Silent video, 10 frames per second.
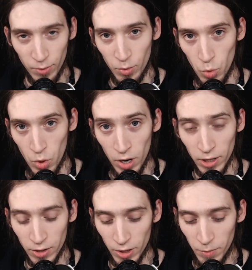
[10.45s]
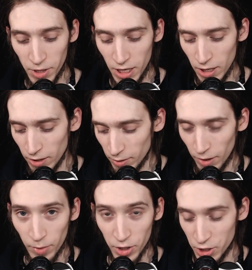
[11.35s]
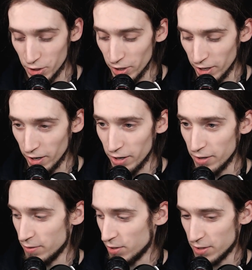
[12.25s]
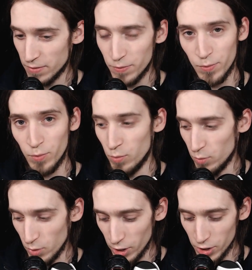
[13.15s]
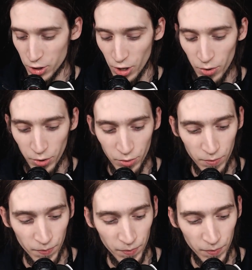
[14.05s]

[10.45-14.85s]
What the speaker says: What could it be? I'm not sure, and I just want to show you.